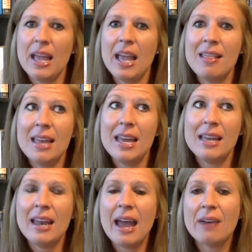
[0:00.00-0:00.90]
And
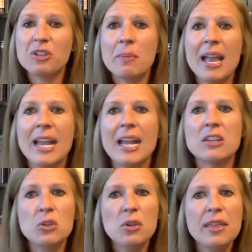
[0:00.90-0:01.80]
then, after making a
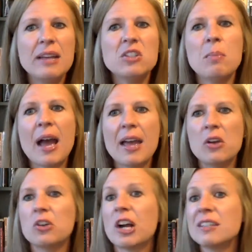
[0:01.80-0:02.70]
2,000
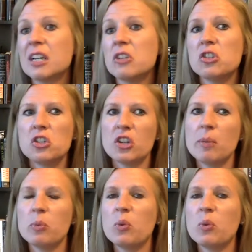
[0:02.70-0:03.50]
mile cross country trip